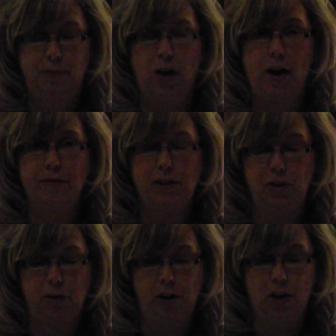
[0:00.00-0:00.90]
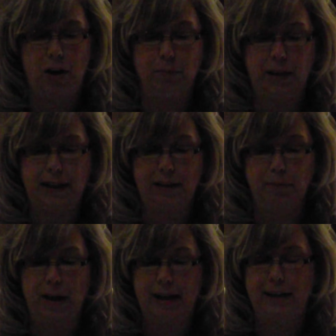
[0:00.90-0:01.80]
Often you are calmly
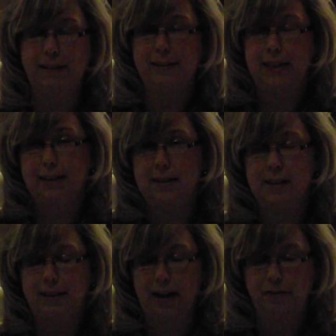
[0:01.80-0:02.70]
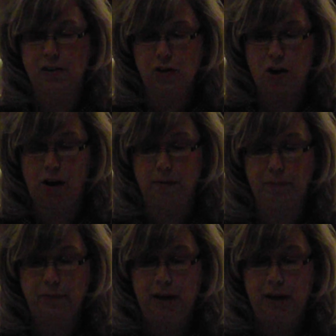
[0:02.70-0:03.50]
embodying the dance and life is calm.